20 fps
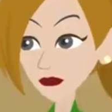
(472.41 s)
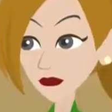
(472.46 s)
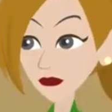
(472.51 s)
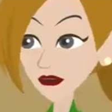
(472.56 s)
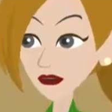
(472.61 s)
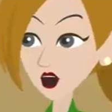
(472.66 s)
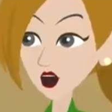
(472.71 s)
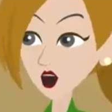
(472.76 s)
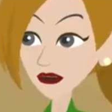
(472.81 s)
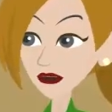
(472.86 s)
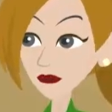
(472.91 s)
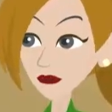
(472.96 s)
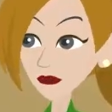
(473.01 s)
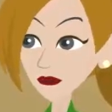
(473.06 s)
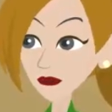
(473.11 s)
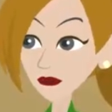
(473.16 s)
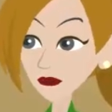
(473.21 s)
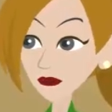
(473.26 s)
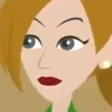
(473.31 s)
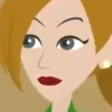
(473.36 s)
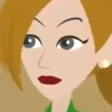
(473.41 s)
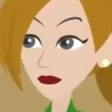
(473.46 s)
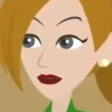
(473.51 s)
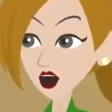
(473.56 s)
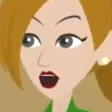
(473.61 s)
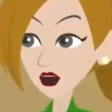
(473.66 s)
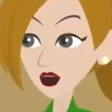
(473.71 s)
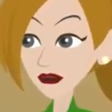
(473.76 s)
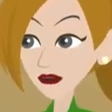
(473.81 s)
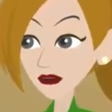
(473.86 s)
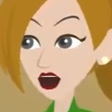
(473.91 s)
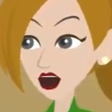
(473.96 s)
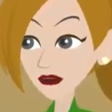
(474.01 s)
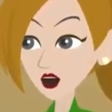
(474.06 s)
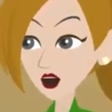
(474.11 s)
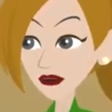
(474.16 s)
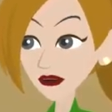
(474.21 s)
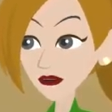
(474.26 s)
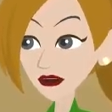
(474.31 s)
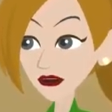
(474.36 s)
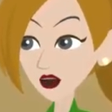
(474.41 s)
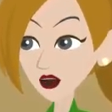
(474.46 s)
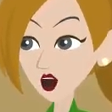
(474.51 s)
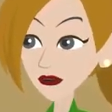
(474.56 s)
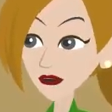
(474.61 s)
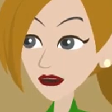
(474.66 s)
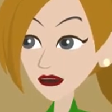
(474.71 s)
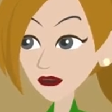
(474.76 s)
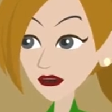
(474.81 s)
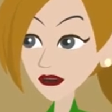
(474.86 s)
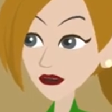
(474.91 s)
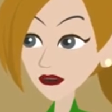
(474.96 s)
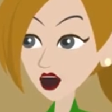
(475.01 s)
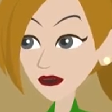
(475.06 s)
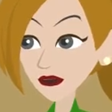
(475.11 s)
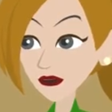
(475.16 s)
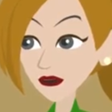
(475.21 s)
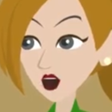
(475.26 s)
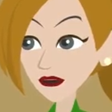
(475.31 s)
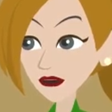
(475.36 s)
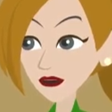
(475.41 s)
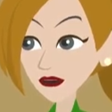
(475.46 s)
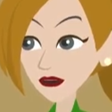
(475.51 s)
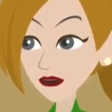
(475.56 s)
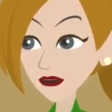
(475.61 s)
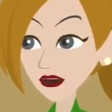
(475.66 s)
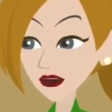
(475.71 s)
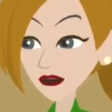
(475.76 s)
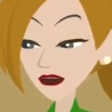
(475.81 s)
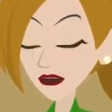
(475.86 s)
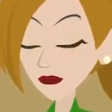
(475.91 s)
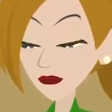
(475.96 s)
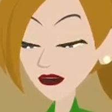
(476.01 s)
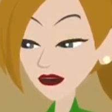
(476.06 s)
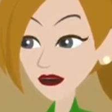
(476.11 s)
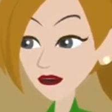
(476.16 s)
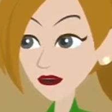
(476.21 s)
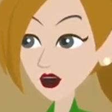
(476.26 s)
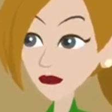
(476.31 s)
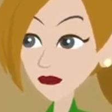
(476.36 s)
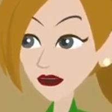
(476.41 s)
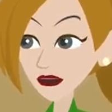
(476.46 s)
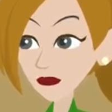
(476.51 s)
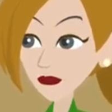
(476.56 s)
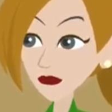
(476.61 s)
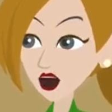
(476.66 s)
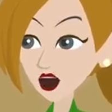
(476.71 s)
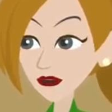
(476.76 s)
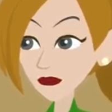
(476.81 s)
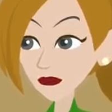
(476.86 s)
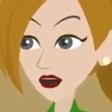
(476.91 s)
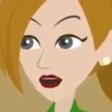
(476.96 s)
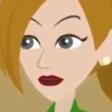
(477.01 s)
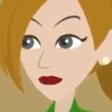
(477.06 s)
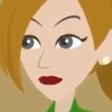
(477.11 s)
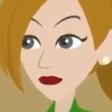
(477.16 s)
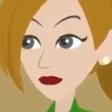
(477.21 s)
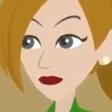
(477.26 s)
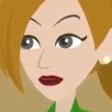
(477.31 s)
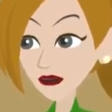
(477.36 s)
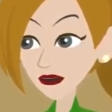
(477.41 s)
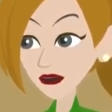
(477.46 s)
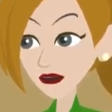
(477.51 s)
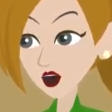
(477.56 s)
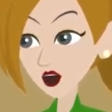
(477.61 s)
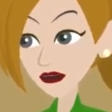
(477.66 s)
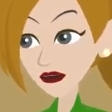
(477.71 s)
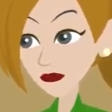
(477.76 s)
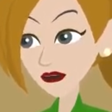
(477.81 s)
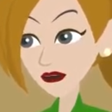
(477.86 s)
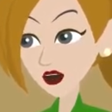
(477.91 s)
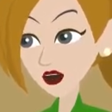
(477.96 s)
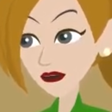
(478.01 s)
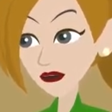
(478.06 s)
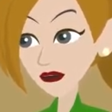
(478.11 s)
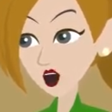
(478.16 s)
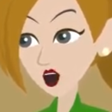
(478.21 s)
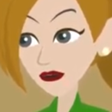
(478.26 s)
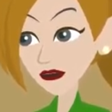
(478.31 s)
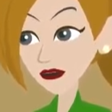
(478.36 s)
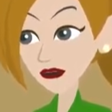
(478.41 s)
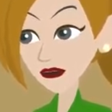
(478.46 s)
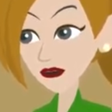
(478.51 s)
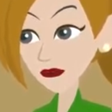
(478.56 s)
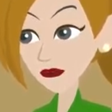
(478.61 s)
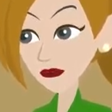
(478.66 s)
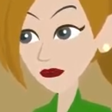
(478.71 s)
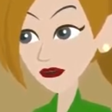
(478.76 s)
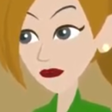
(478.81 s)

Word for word: In other words, find the vibrational essence of that and hold it for 17 seconds. That's what you came to talk about here.